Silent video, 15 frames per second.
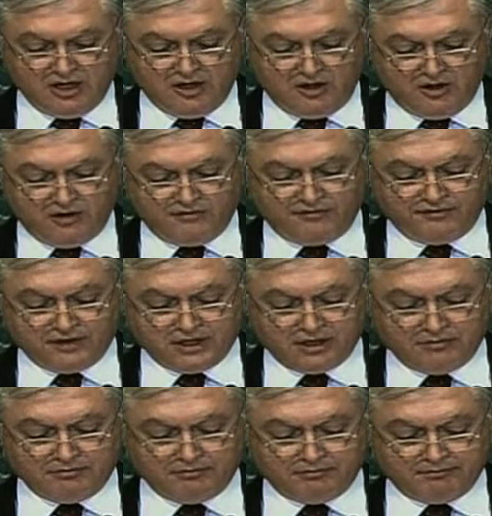of
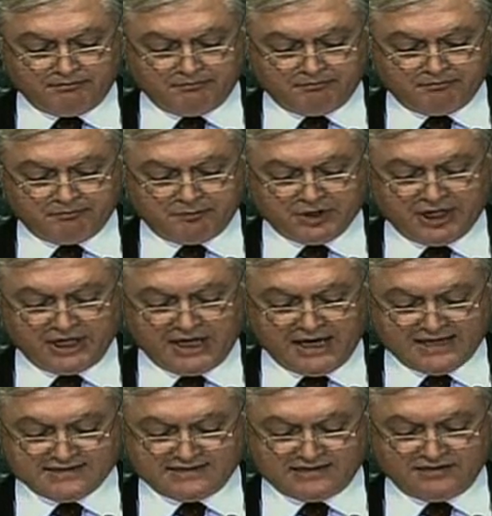
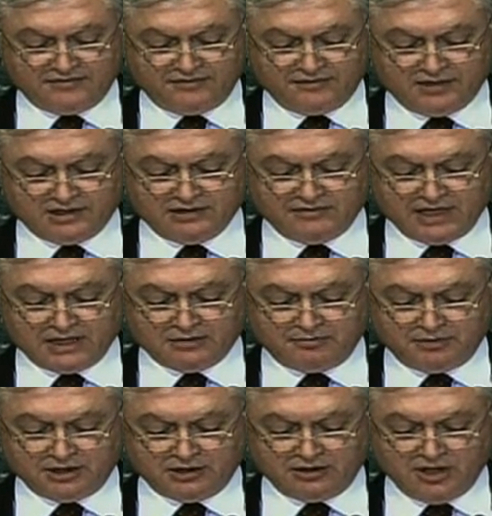comprehensive
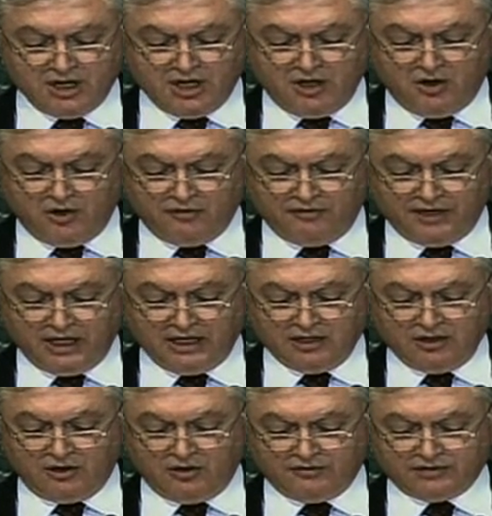development of any
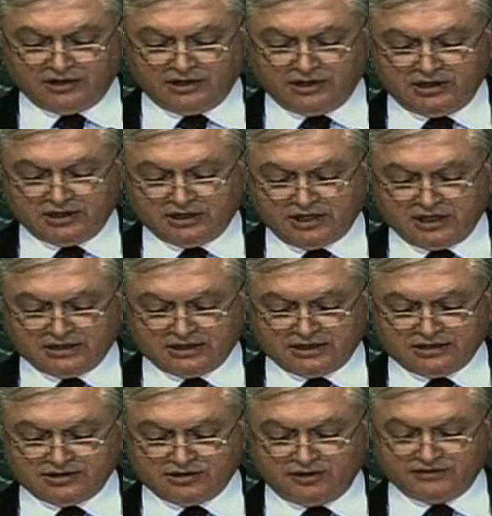of the
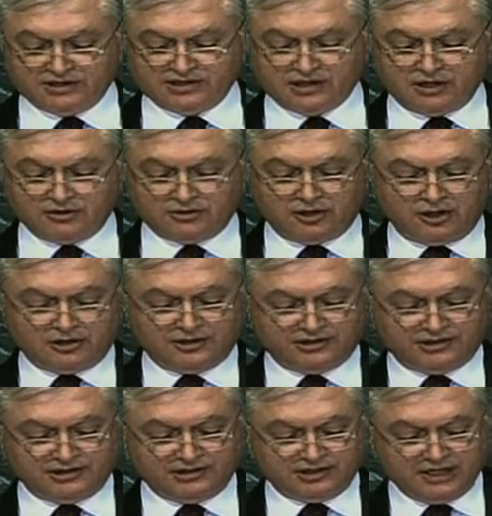countries of the South
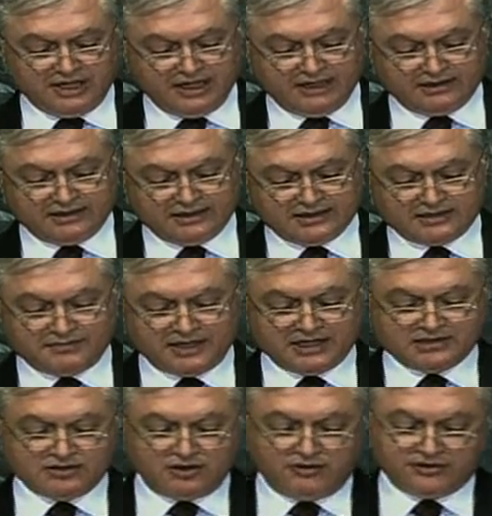Caucasus at the
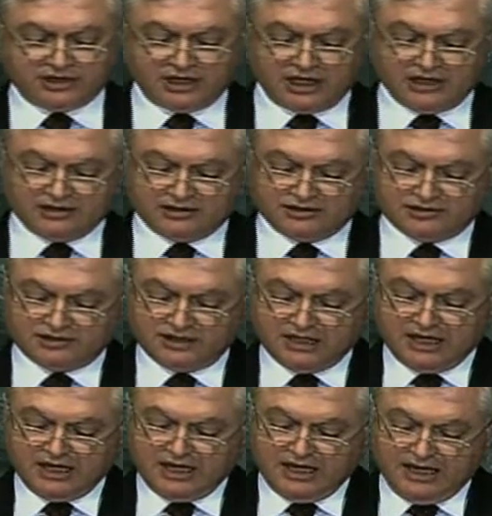expense of the others,
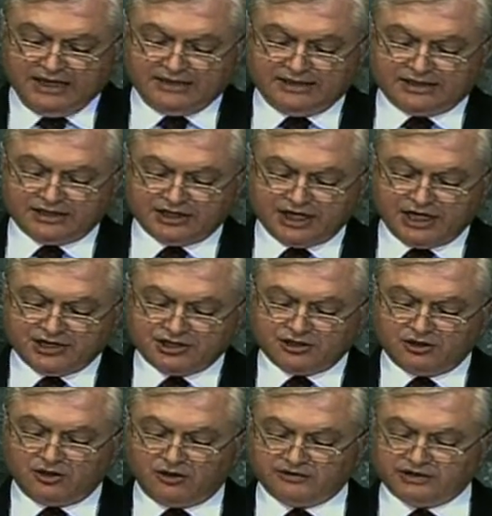and the creation
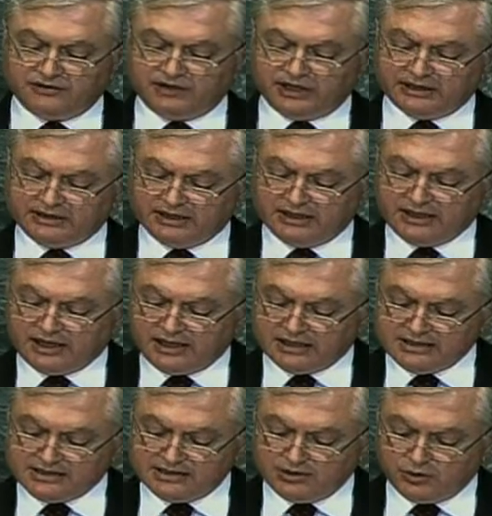of dividing
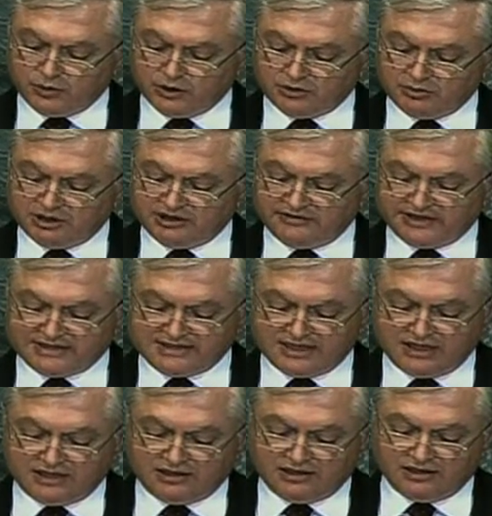lines will be
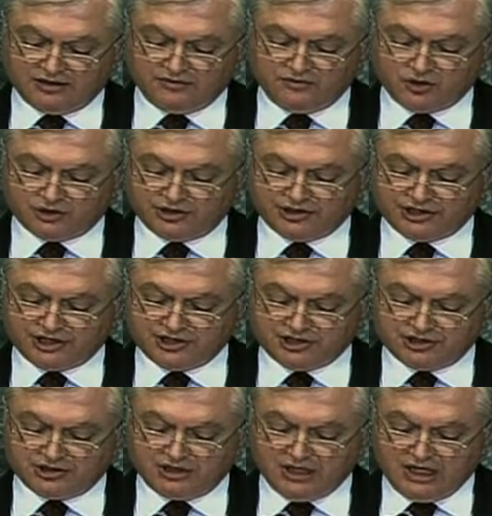devastating for the
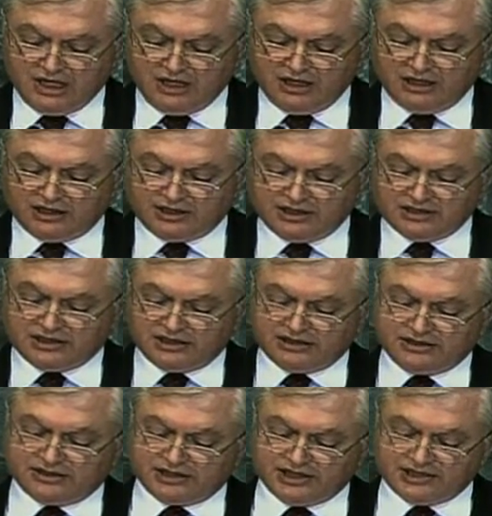region, increasing
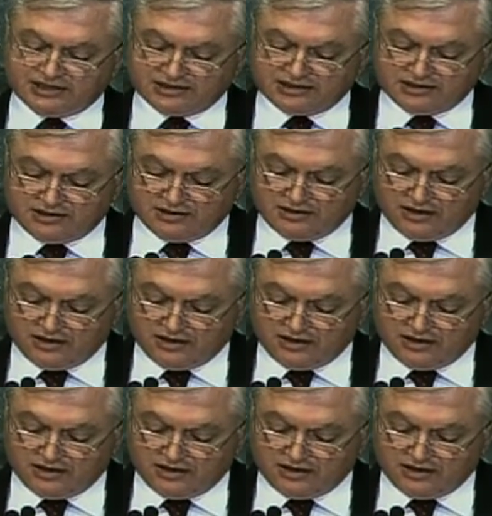the risks